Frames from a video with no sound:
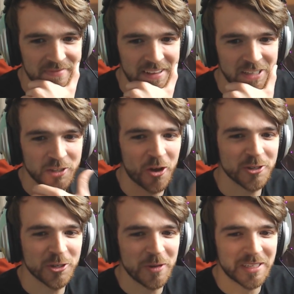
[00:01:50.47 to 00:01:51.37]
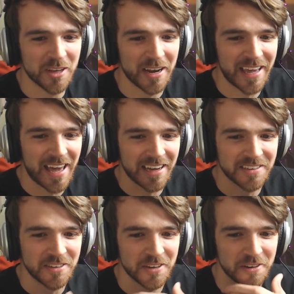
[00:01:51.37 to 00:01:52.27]
This is also in Sonic
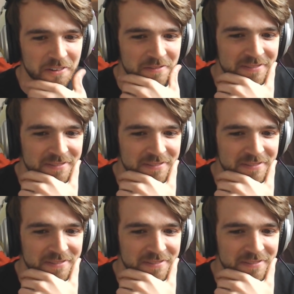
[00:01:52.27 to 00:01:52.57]
X, too.